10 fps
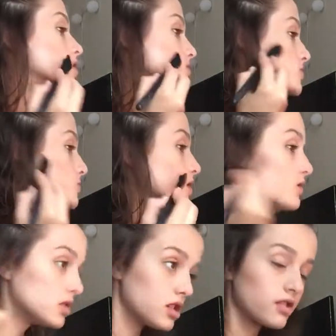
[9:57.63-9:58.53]
so we
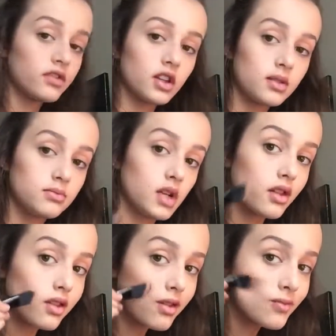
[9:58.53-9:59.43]
knew each other for like a
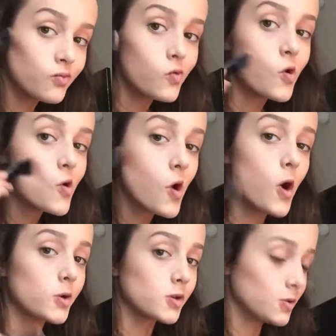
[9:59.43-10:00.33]
month.
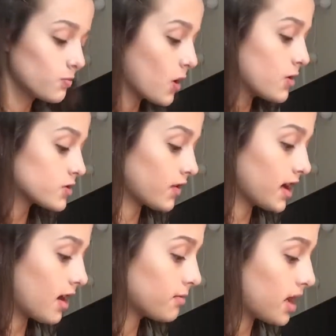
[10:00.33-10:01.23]
Also, so right
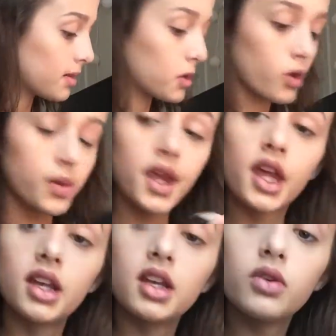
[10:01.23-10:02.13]
now I'm going
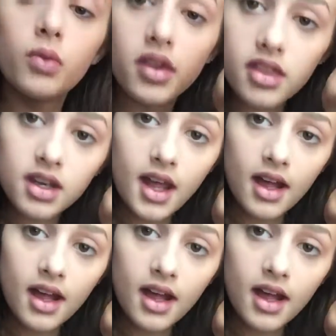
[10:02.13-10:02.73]
in with an